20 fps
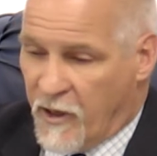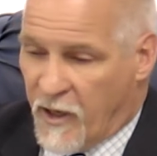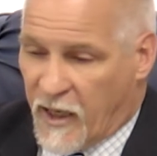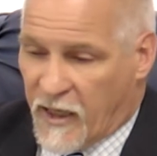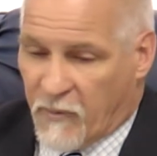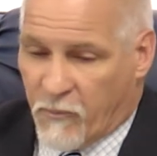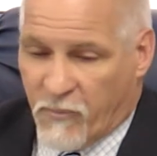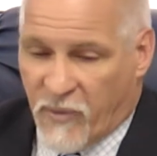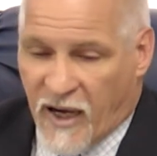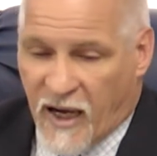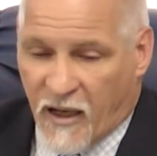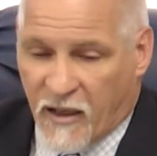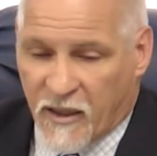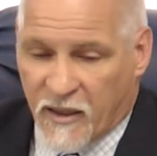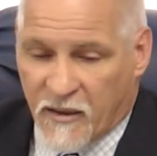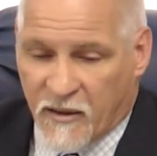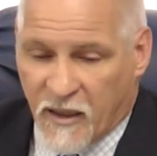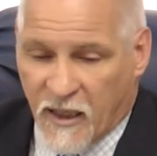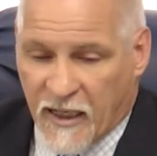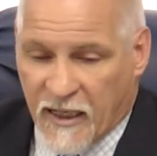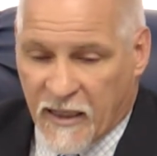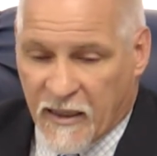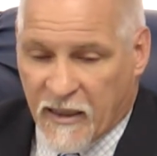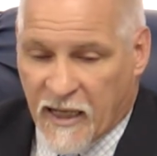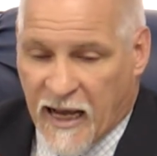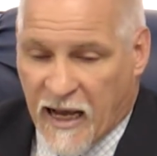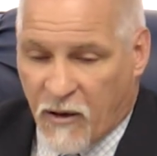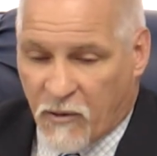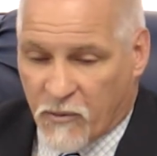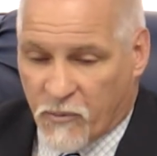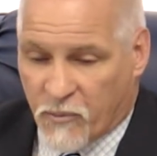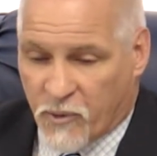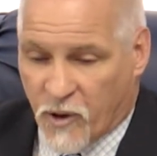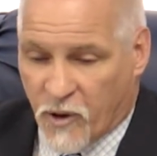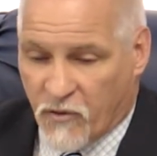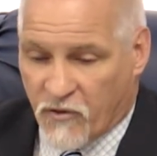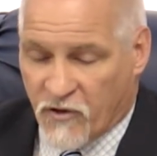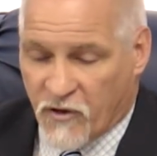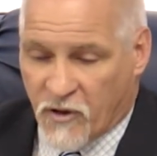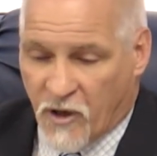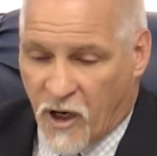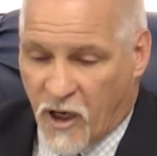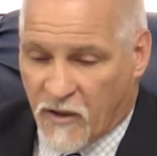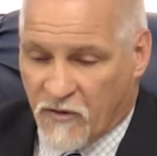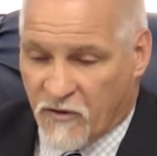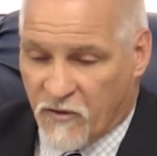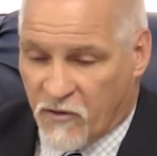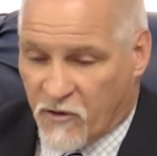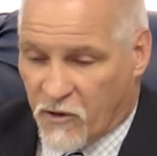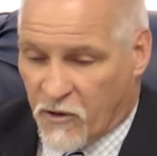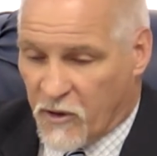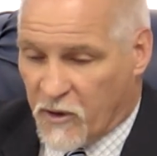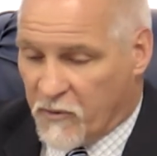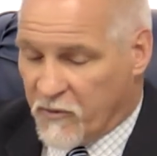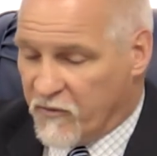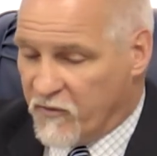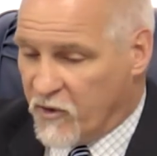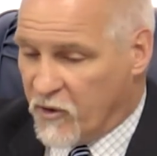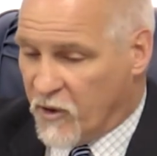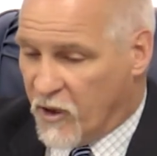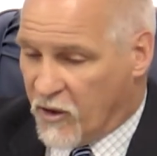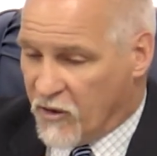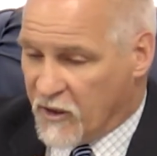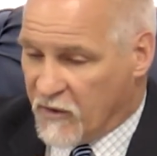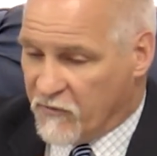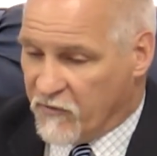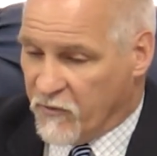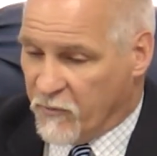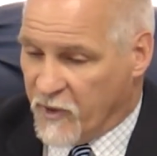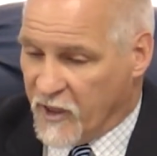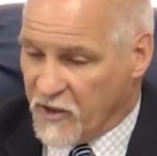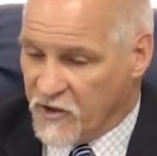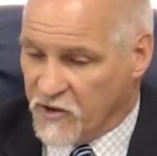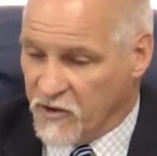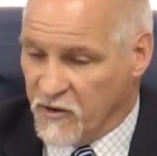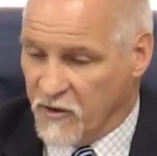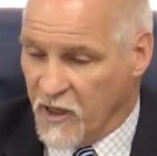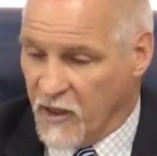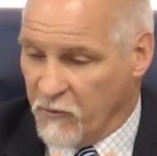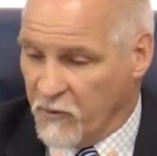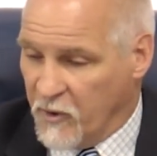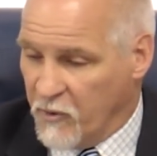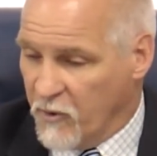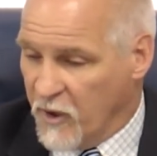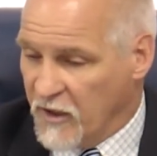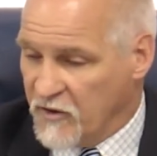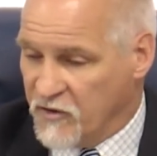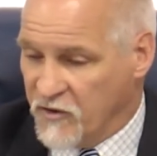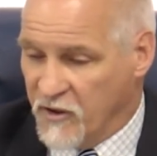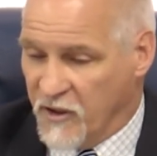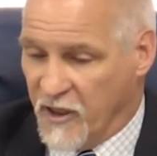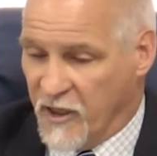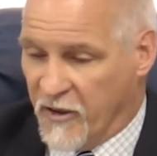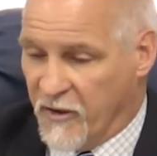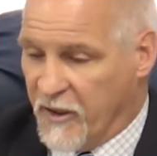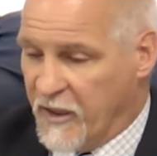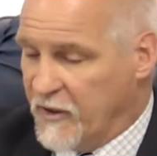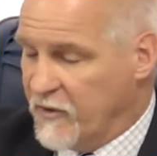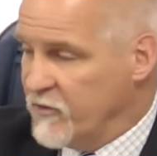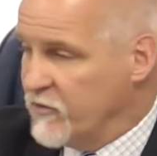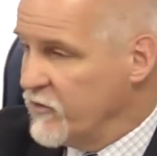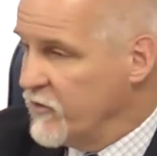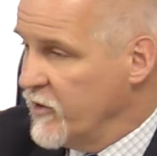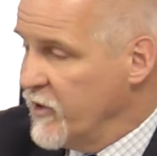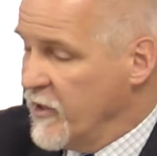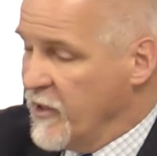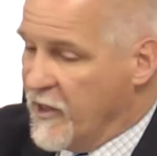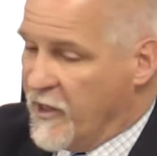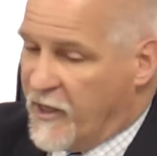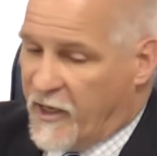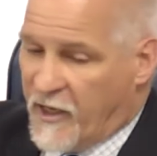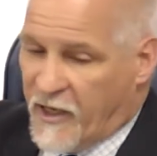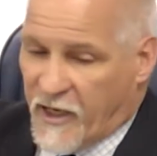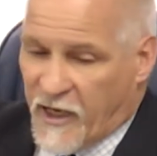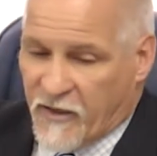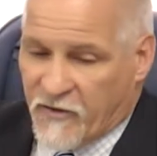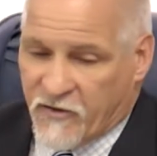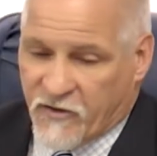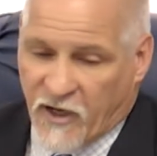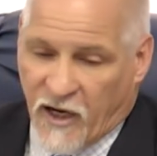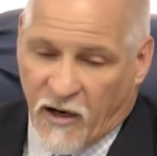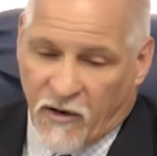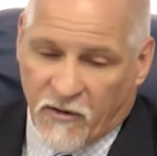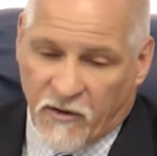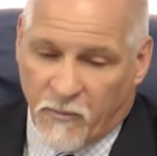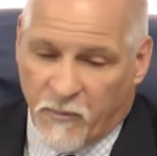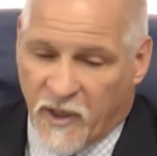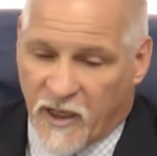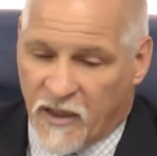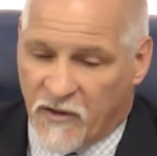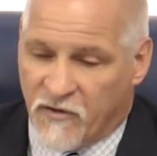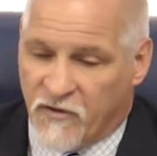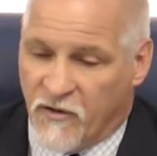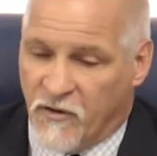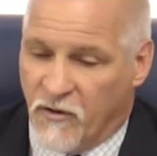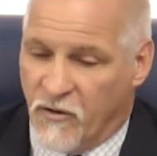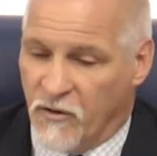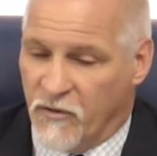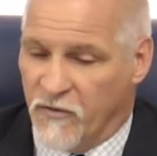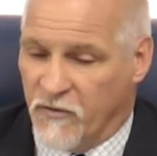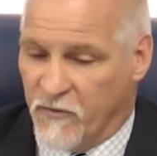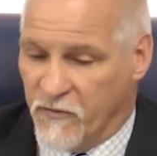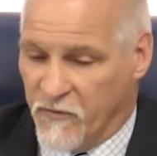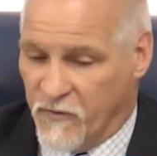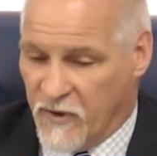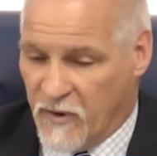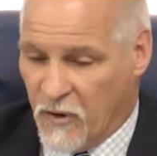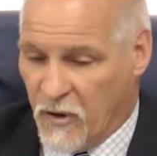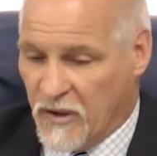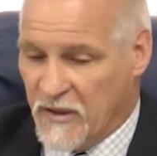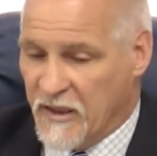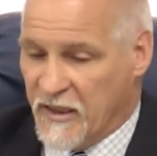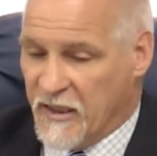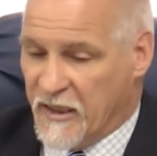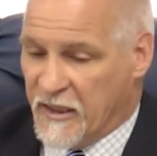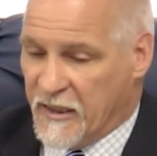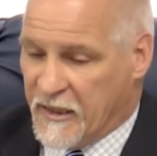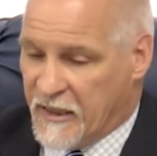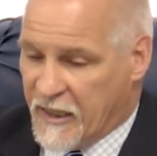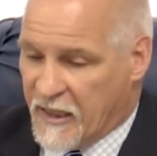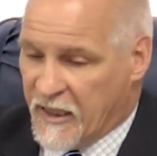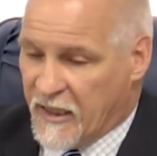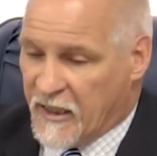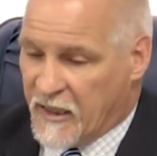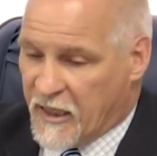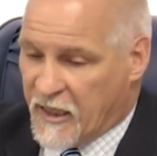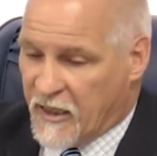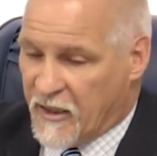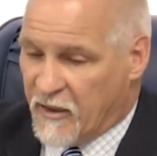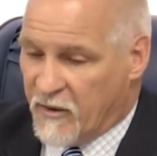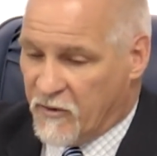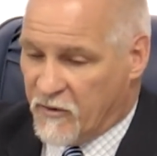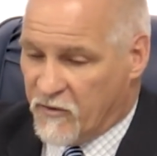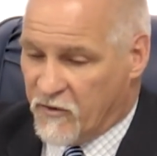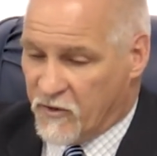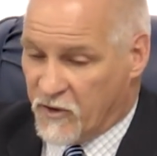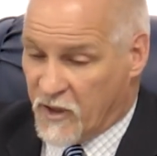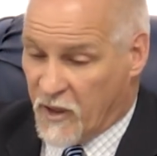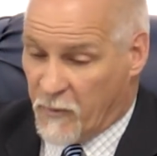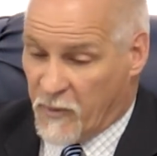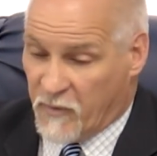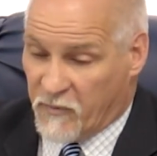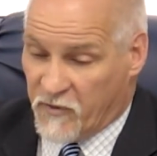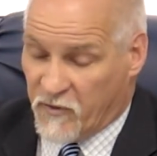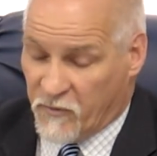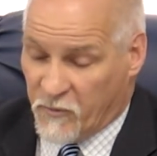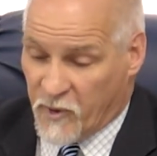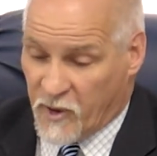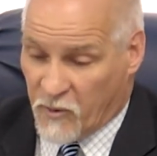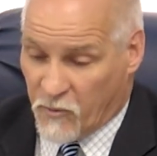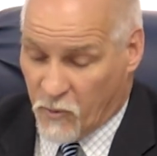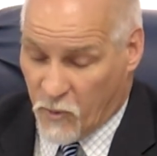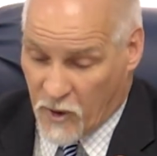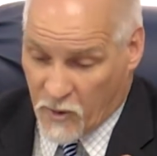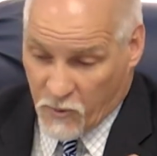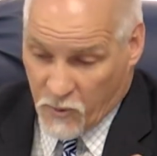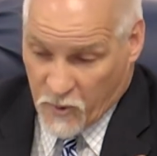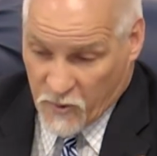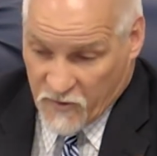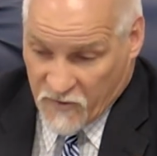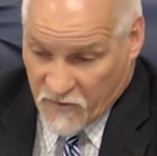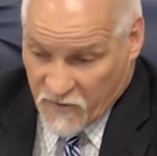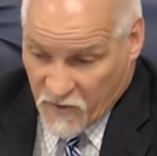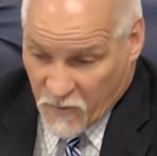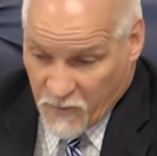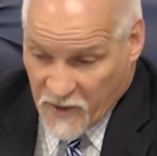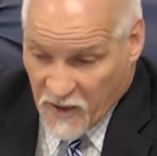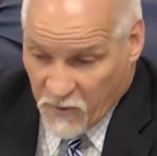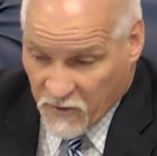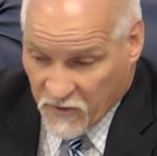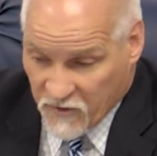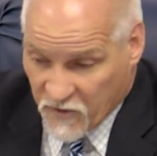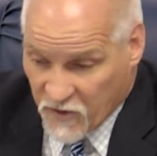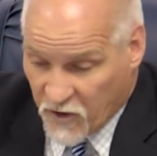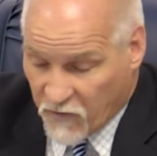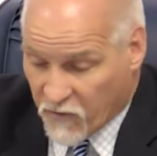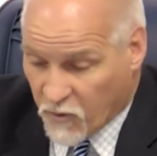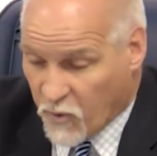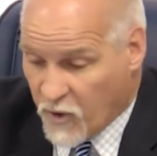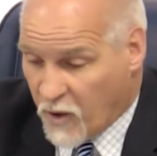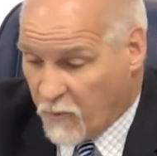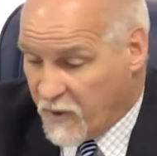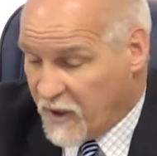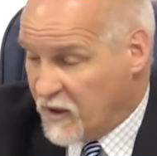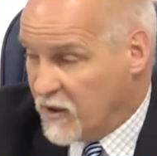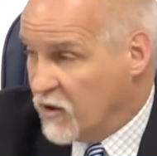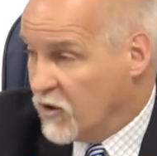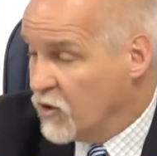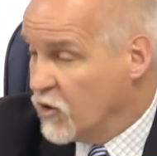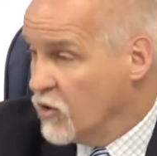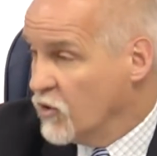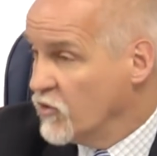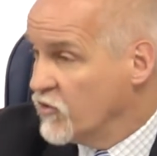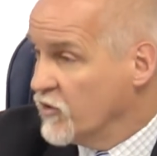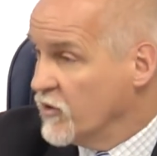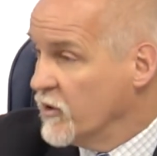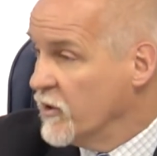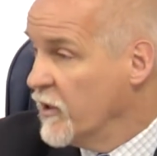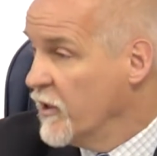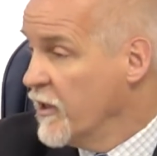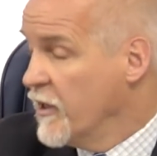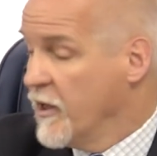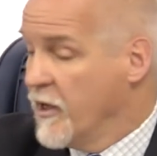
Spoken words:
I compiled it and laid it out, pros and cons, and thoroughly reviewed all the information. I rewatched the hearings, and I scoured the minutes and looked at it again and again to come up to what to me was an overwhelming conclusion.